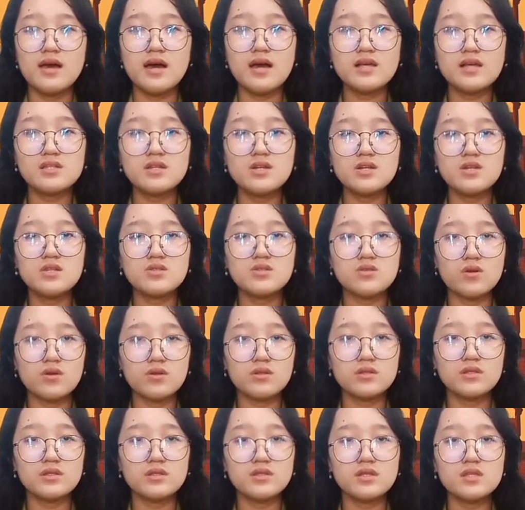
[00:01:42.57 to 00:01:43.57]
As a
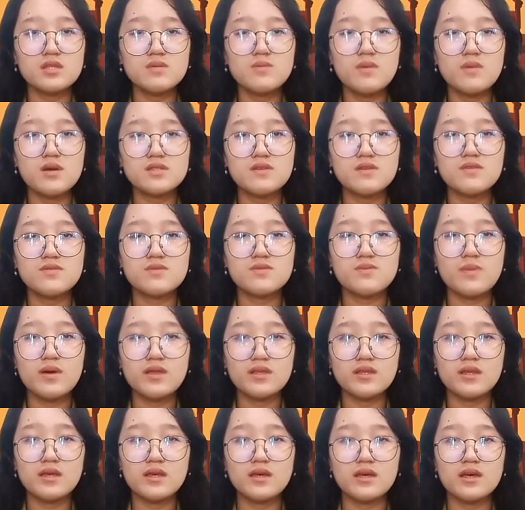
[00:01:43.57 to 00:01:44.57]
result, this massive
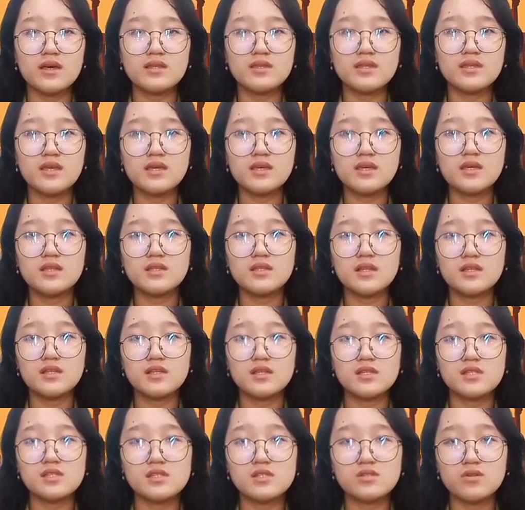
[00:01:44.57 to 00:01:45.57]
spending had taken
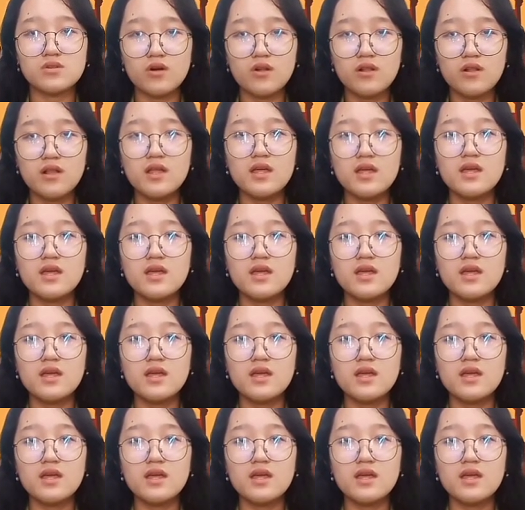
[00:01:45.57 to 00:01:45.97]
that toll